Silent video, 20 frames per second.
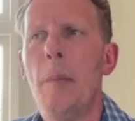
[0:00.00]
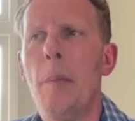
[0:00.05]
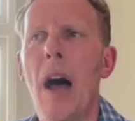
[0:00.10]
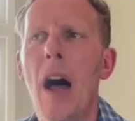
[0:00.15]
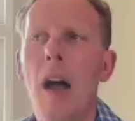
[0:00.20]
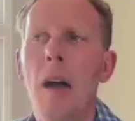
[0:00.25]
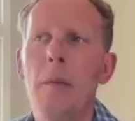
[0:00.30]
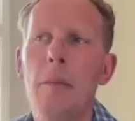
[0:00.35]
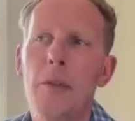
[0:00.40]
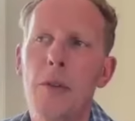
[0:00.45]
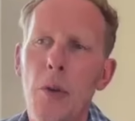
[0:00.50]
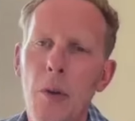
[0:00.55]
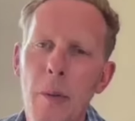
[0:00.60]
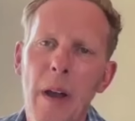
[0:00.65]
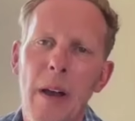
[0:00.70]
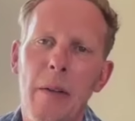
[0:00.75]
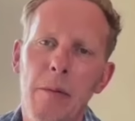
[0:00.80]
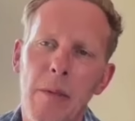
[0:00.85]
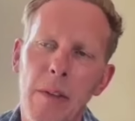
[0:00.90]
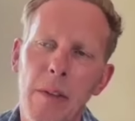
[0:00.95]
But I'm talking
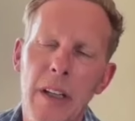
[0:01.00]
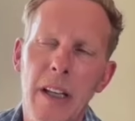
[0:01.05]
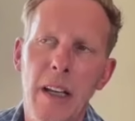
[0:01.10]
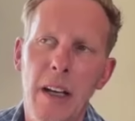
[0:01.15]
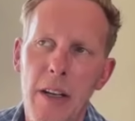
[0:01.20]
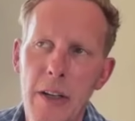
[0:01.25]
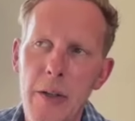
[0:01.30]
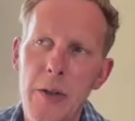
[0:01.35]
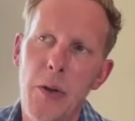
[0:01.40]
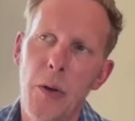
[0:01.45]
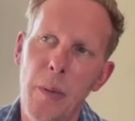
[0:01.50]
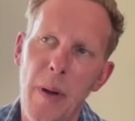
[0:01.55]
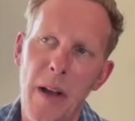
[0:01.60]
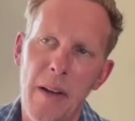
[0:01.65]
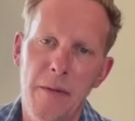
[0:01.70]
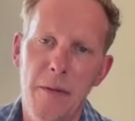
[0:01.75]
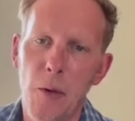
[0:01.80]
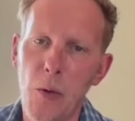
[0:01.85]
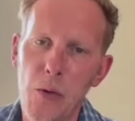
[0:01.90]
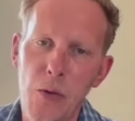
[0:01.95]
about, you know, you talk
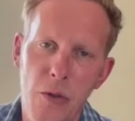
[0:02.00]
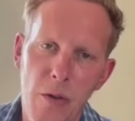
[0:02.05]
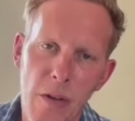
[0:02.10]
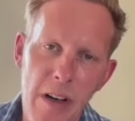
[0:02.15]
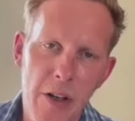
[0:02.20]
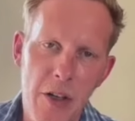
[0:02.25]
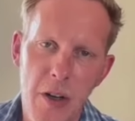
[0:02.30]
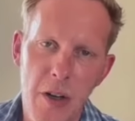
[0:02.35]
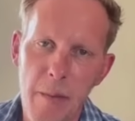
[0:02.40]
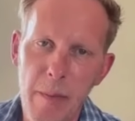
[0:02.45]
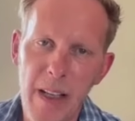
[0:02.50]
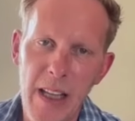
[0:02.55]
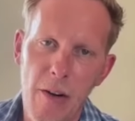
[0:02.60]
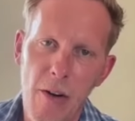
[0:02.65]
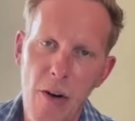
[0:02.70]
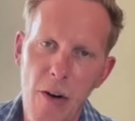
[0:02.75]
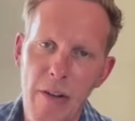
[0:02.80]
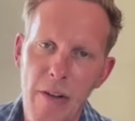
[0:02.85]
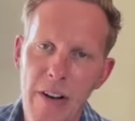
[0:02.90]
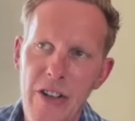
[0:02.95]
about false religion, but there
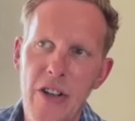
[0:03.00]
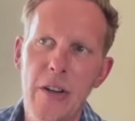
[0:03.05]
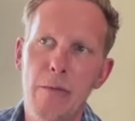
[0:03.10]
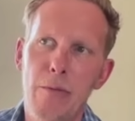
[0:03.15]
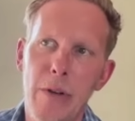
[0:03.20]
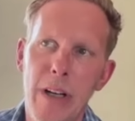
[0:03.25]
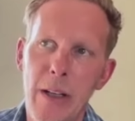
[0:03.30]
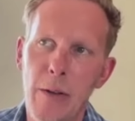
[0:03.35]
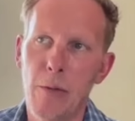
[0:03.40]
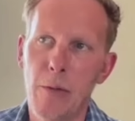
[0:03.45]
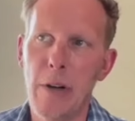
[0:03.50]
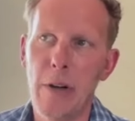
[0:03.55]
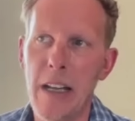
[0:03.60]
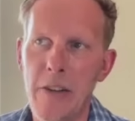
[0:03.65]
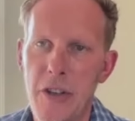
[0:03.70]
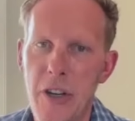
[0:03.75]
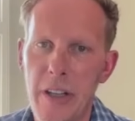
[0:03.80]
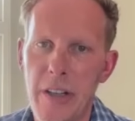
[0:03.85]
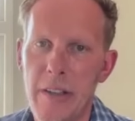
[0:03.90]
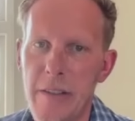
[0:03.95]
are actually real
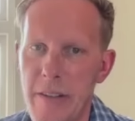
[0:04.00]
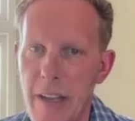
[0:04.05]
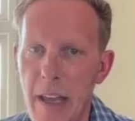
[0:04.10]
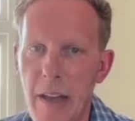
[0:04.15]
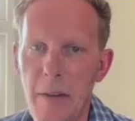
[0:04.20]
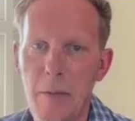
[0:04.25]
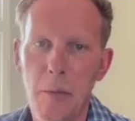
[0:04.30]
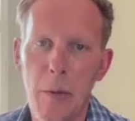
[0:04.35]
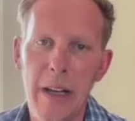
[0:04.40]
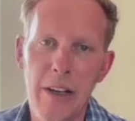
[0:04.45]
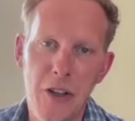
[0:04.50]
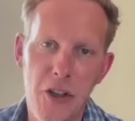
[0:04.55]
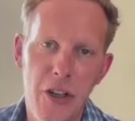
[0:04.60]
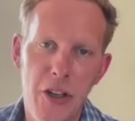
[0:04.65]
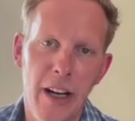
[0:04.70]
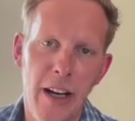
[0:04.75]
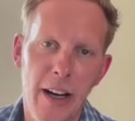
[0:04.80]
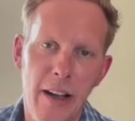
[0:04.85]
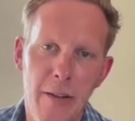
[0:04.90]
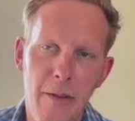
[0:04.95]
religions of which,
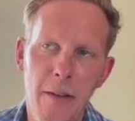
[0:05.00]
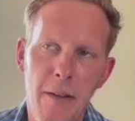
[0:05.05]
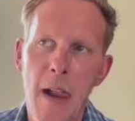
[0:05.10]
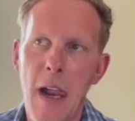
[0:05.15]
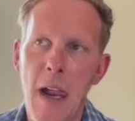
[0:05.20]
you know,